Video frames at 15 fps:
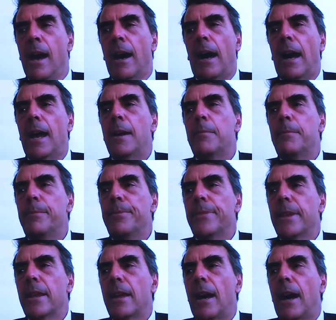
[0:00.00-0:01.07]
I'm
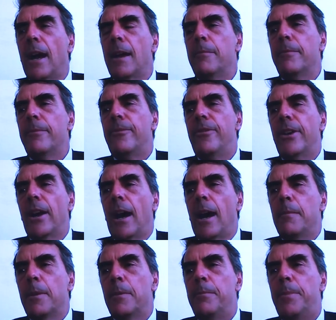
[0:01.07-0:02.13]
a
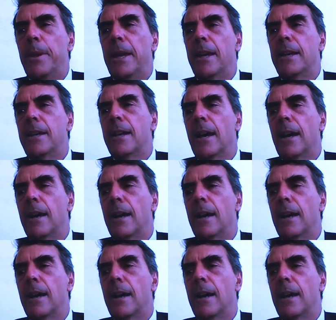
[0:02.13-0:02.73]
big